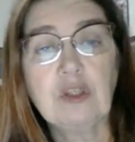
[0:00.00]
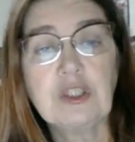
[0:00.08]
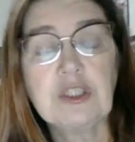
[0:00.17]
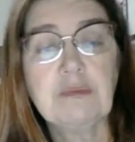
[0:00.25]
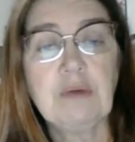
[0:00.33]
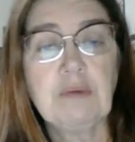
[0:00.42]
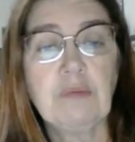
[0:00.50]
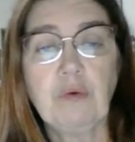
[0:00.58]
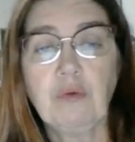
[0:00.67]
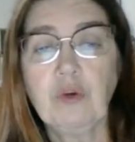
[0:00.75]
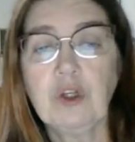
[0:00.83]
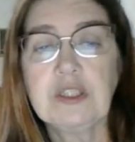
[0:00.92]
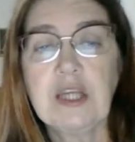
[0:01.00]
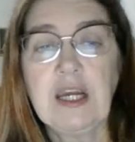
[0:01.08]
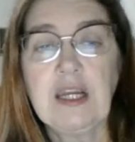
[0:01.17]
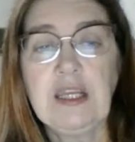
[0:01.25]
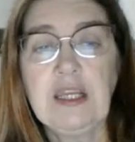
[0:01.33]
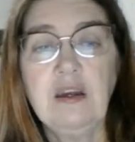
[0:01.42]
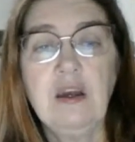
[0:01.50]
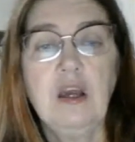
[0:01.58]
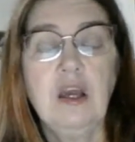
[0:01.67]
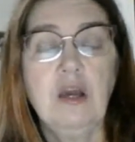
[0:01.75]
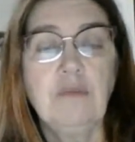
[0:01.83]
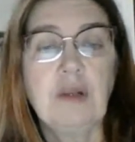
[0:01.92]
Some of them are real tiny,
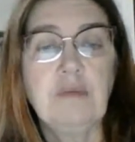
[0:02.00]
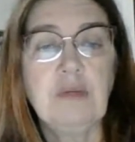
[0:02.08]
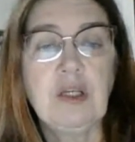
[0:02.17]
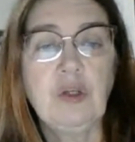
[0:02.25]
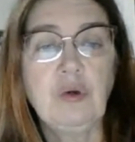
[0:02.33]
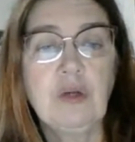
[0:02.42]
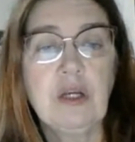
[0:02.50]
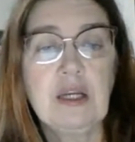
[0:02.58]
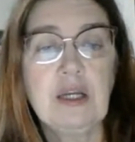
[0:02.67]
but I mean, you can